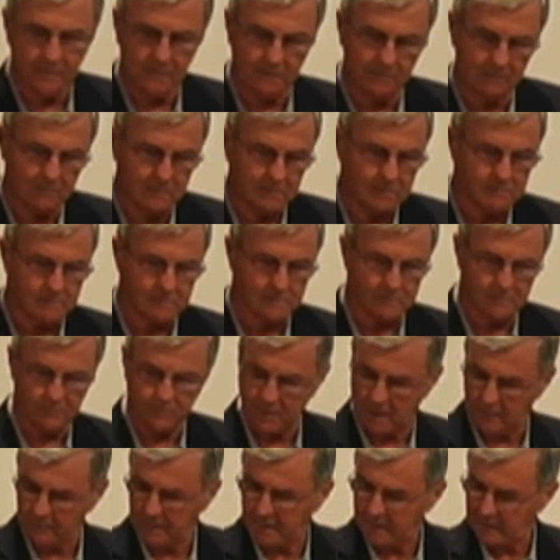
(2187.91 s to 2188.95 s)
saying, oh,
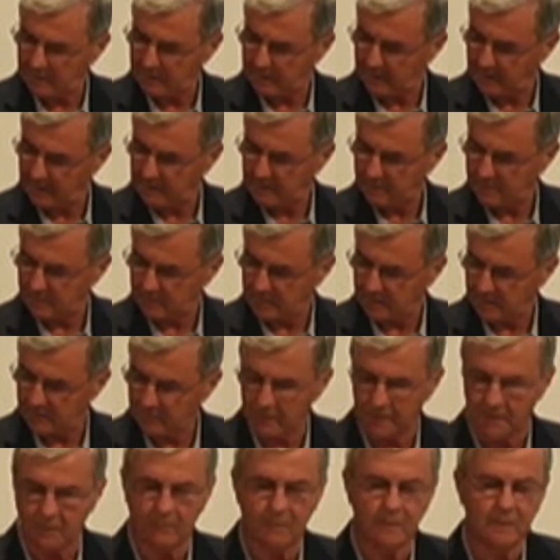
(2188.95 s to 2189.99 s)
probably he took it,
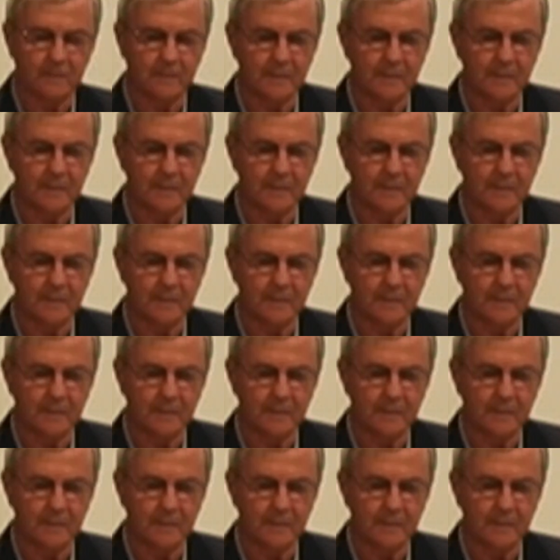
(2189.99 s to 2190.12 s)
whatever.